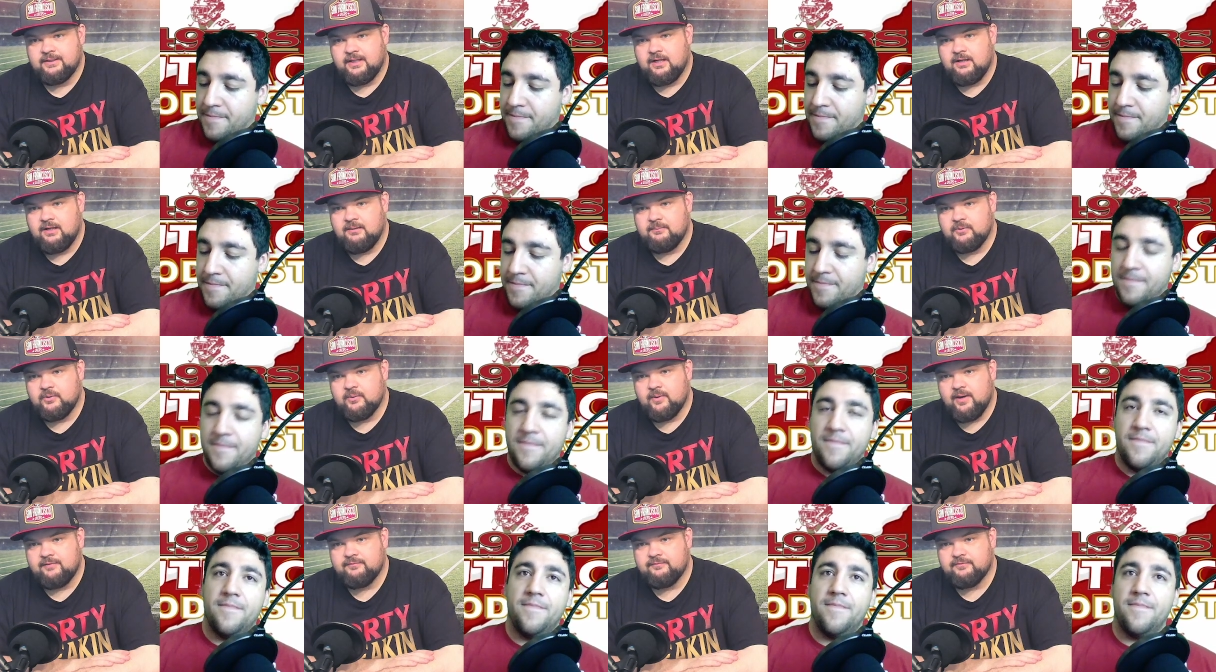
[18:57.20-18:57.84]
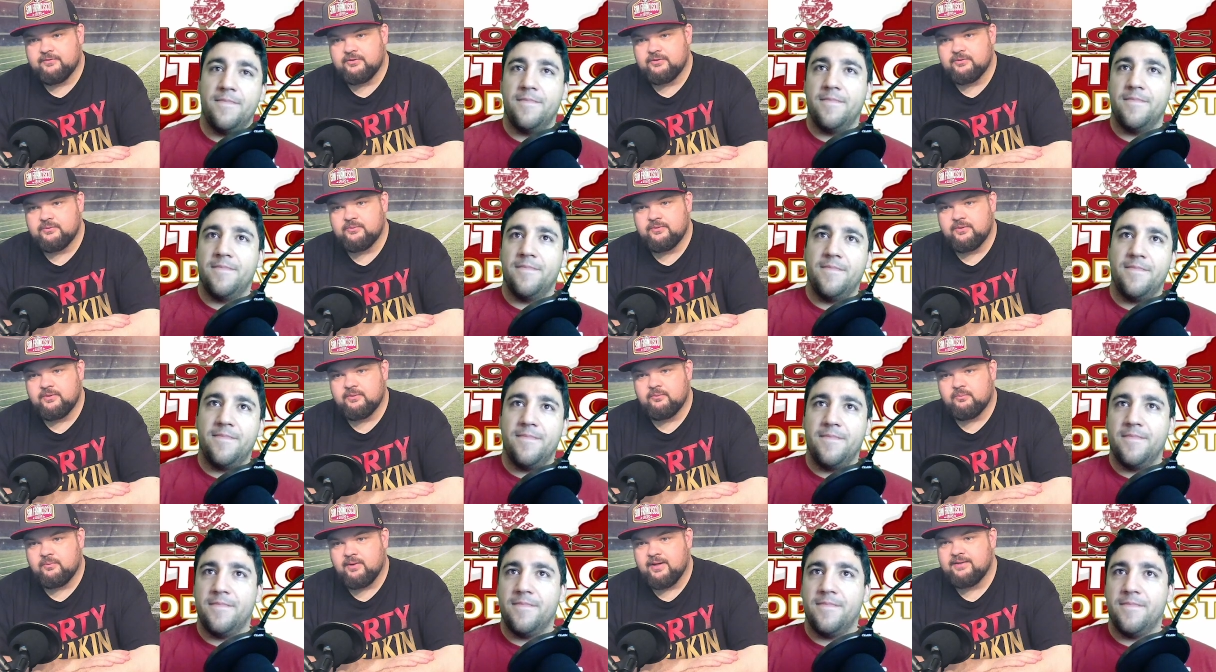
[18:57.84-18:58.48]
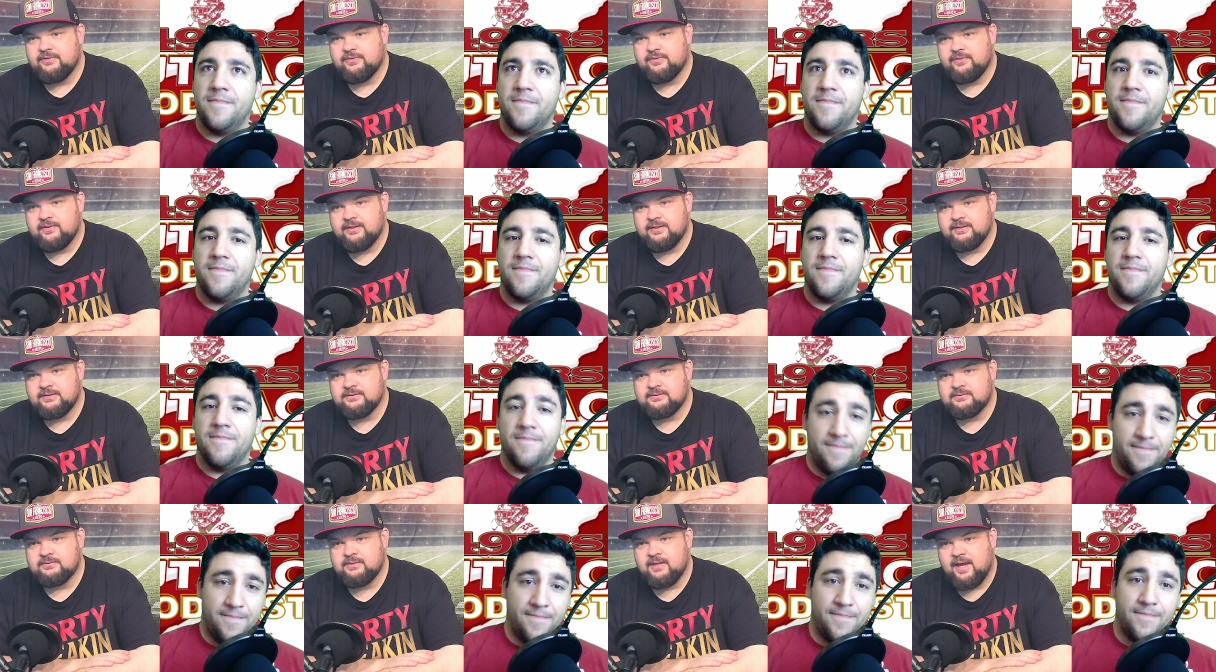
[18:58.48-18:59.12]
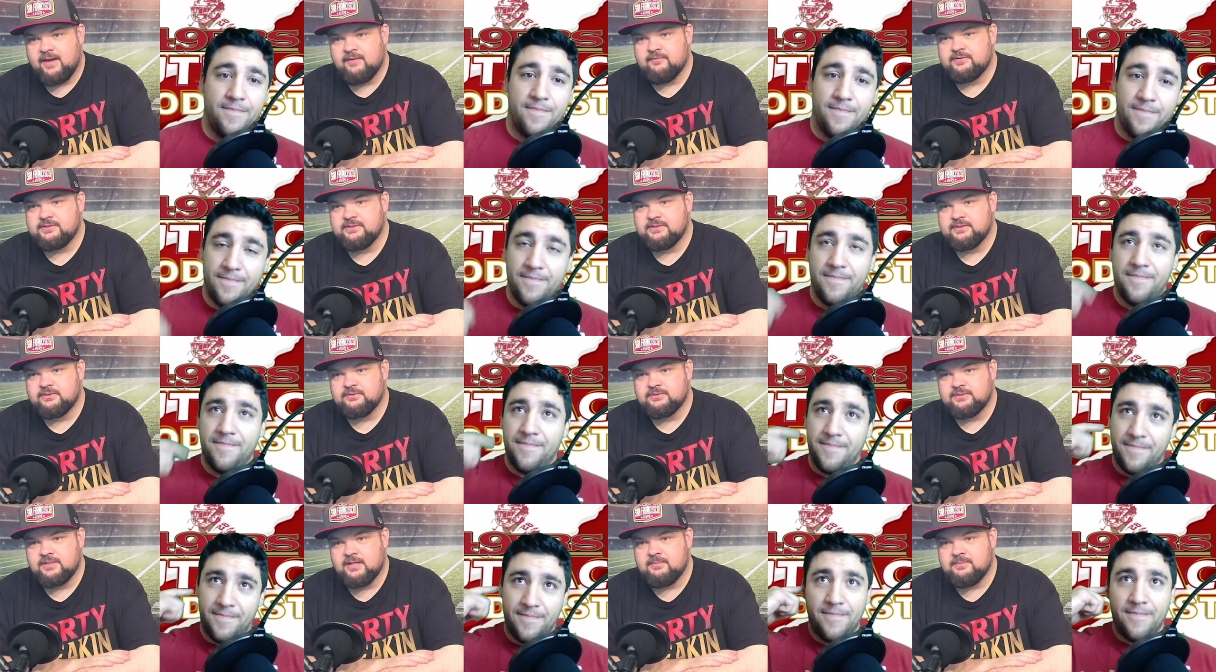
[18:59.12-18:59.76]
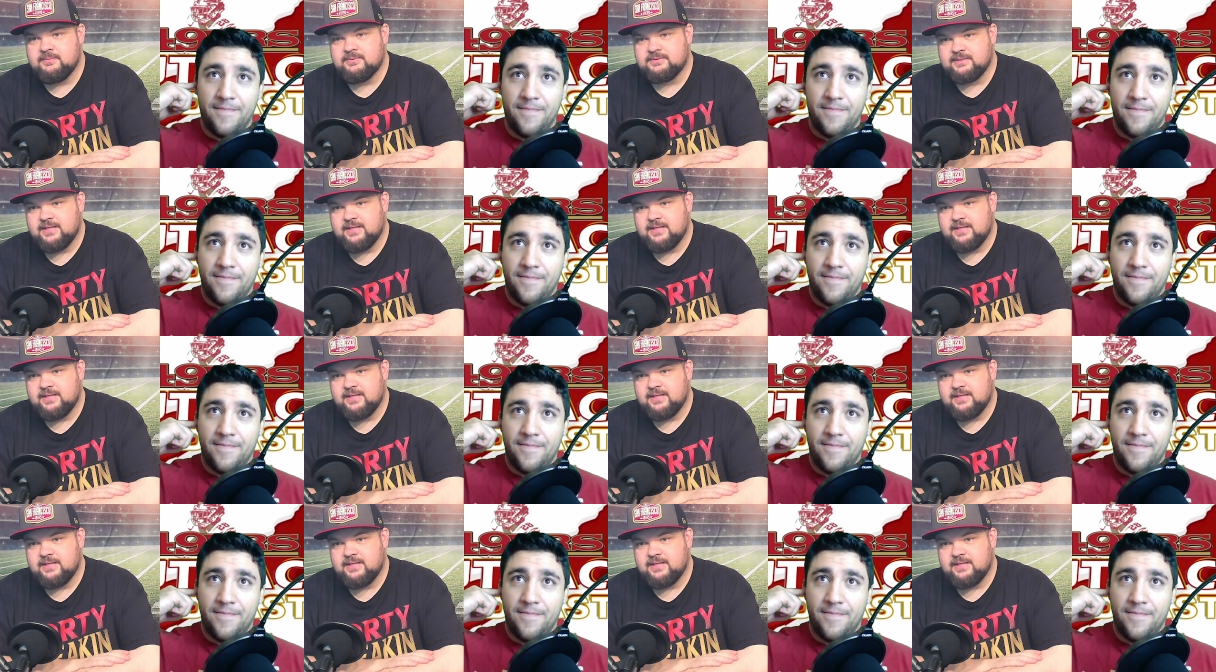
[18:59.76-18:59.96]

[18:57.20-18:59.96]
Speaker 1: Um, you have to do the right things every single time